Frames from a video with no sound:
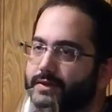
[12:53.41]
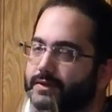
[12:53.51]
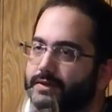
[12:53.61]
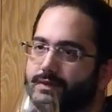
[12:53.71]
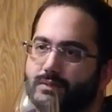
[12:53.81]

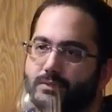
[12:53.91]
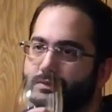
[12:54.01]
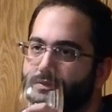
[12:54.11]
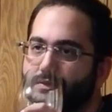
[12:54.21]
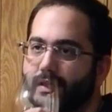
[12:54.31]
Oh. You
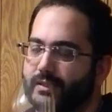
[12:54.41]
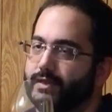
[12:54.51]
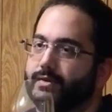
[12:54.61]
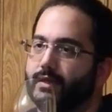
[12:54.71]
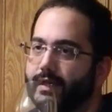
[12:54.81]
do. I
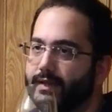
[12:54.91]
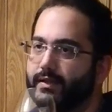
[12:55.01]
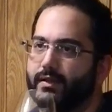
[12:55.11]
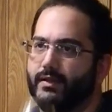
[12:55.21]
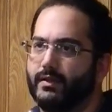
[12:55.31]
do. Why?
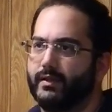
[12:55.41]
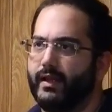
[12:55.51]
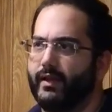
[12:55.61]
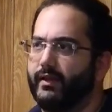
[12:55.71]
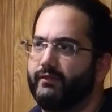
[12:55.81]

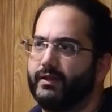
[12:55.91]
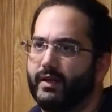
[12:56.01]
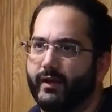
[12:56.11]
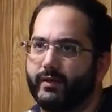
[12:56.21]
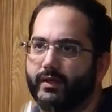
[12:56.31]
I, I find
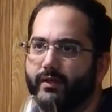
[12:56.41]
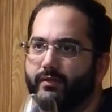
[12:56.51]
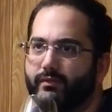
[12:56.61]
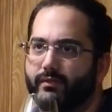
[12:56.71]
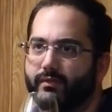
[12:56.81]
it arrogant,
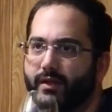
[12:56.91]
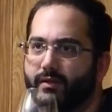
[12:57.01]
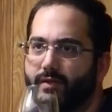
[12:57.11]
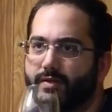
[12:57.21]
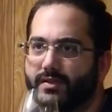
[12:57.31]

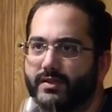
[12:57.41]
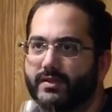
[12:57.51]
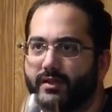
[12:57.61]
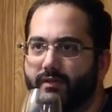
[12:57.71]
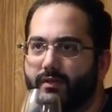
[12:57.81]
kind of
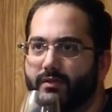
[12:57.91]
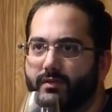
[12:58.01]
narcissistic even.